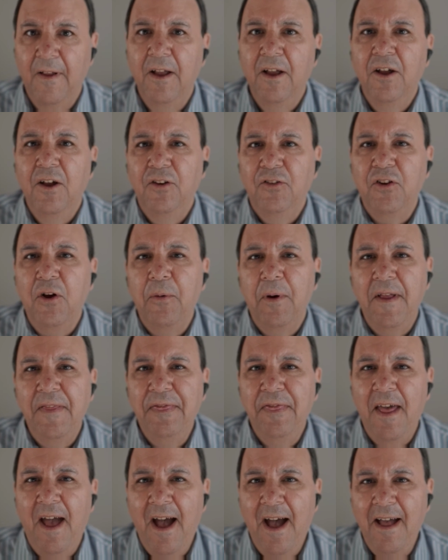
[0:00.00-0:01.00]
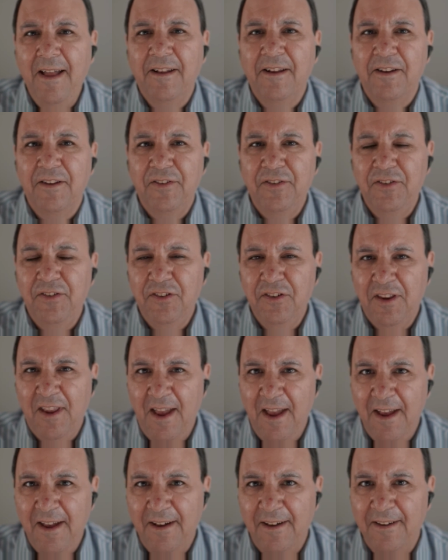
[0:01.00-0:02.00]
So at that
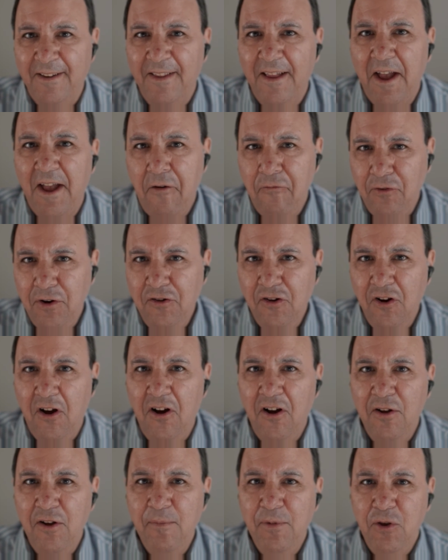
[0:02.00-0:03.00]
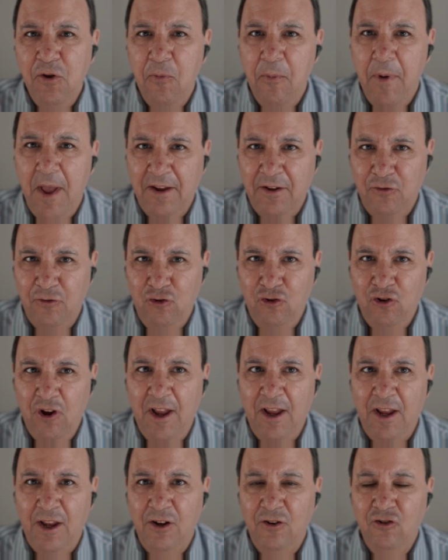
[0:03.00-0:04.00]
scale, every time you make a
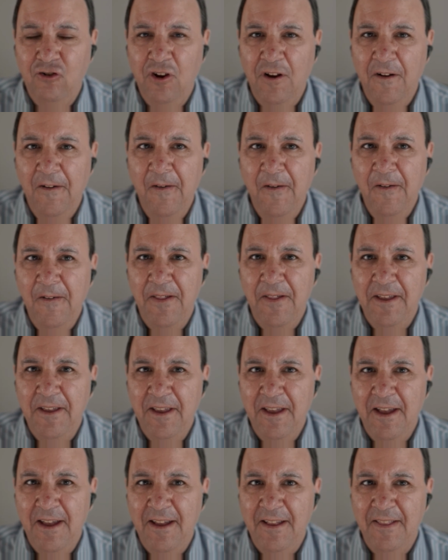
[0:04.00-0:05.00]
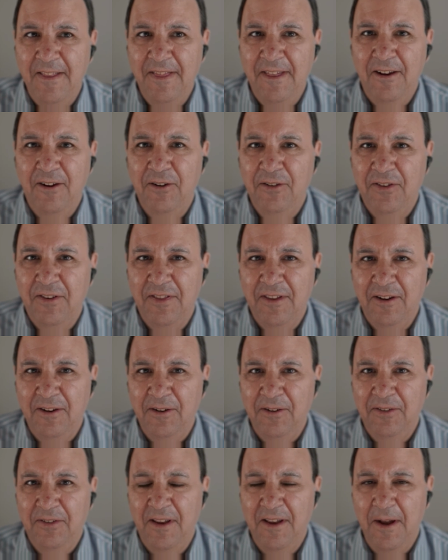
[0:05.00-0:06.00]
change, it, there's,
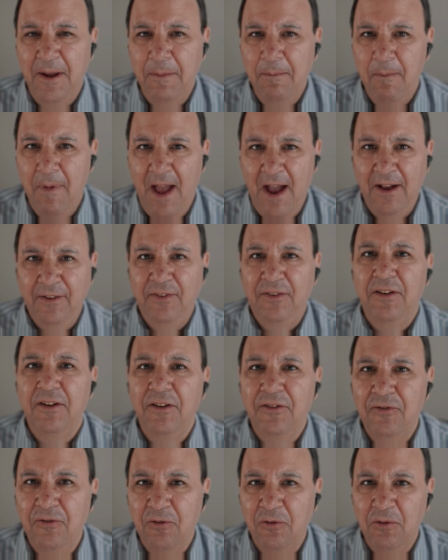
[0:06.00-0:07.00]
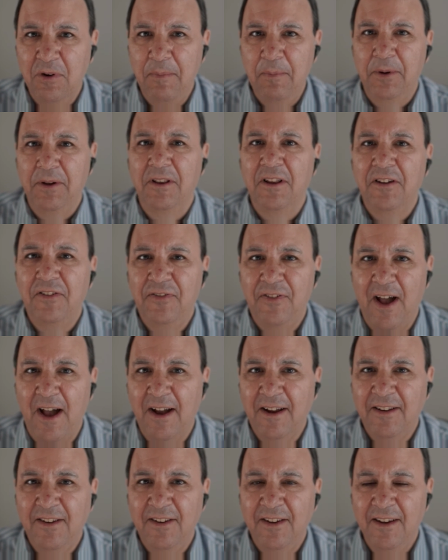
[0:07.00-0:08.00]
there's a massive ripple
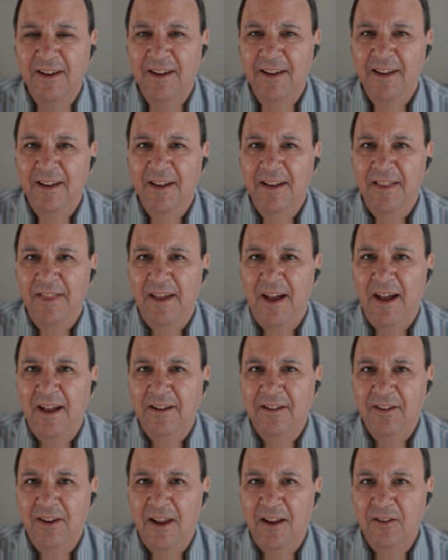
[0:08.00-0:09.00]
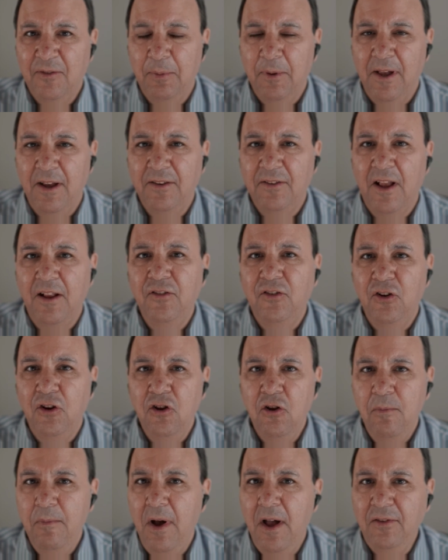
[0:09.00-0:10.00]
effect that takes place. And so
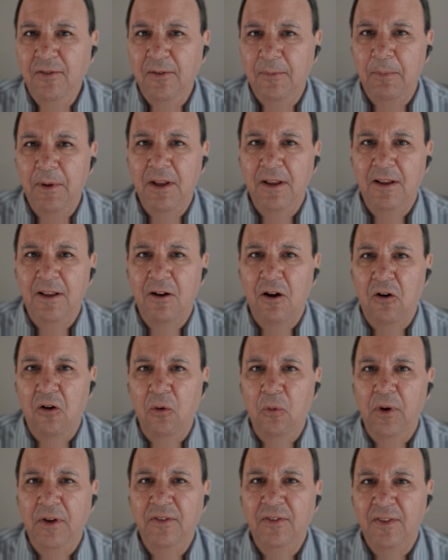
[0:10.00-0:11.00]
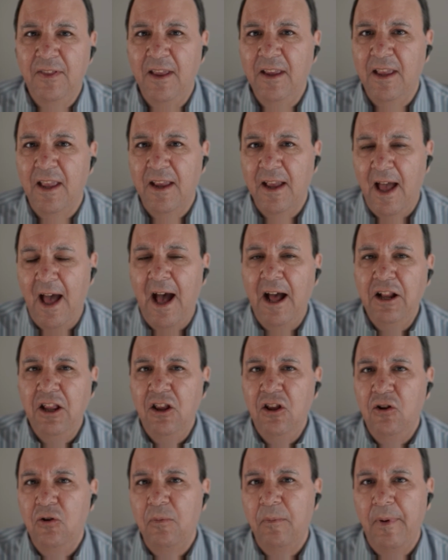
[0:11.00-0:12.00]
you must be always thinking, how do
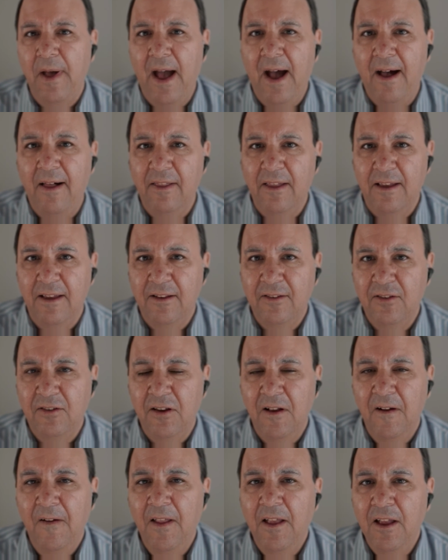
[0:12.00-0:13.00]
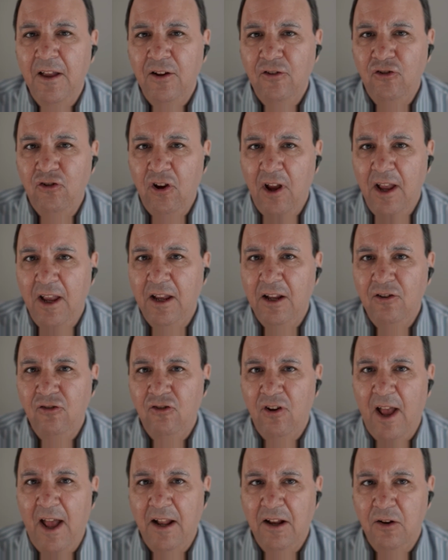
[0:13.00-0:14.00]
you balance change
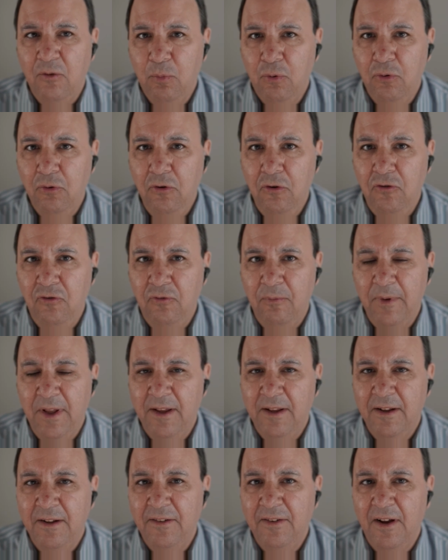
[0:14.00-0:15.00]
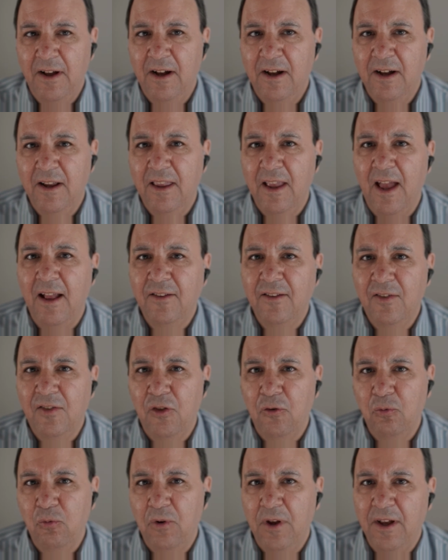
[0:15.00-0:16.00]
and improvement against
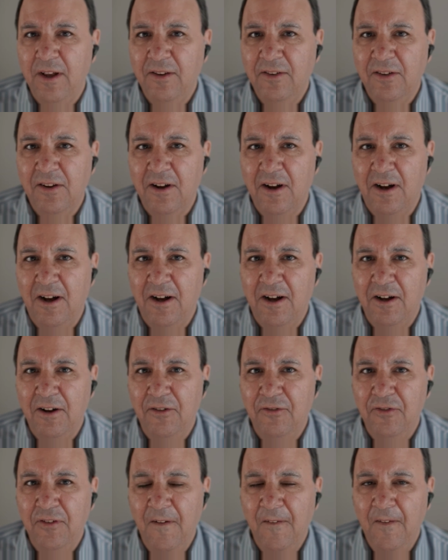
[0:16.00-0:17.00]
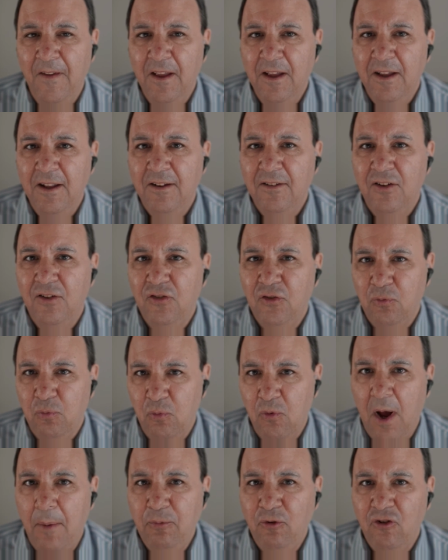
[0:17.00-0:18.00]
the risk of
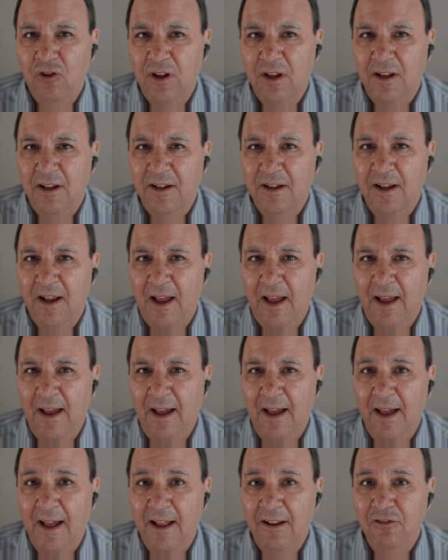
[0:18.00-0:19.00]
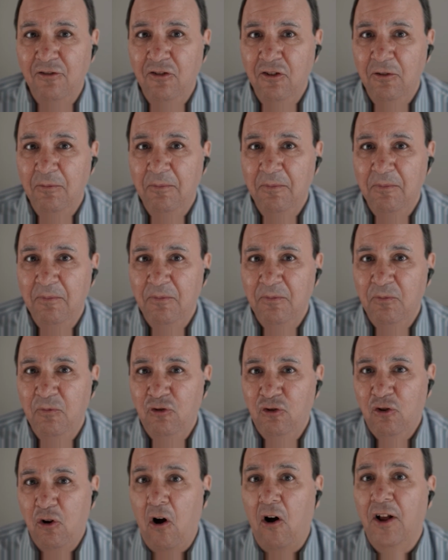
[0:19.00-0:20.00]
disruption and
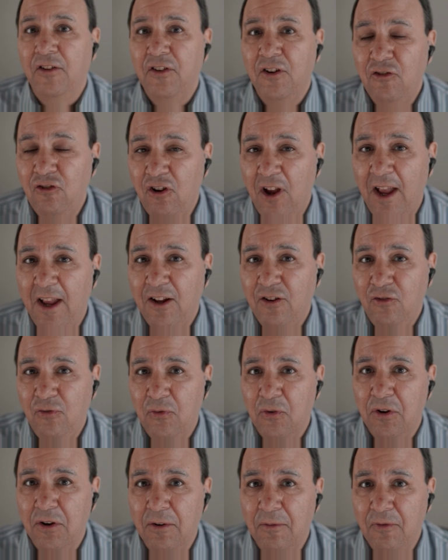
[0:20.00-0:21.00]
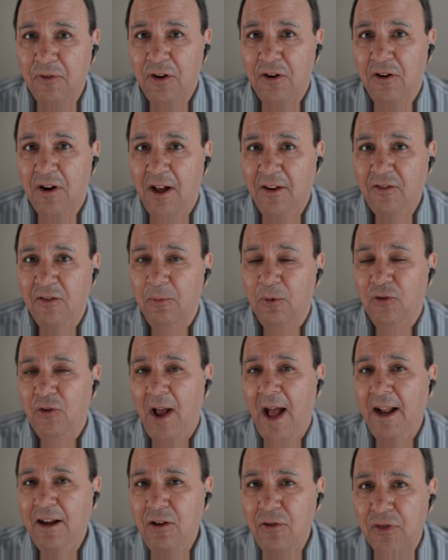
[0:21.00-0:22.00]
causing change for, for your customers? So
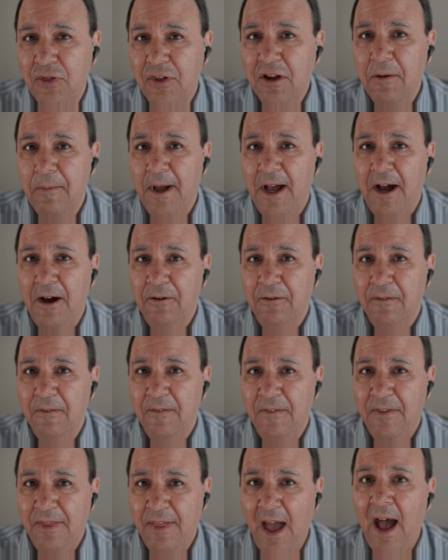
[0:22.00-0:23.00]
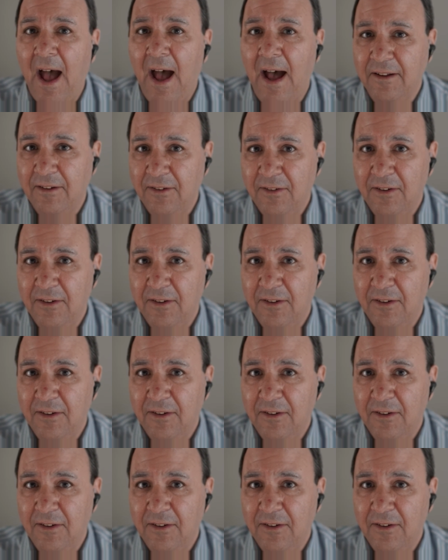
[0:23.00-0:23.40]
how do you think about that?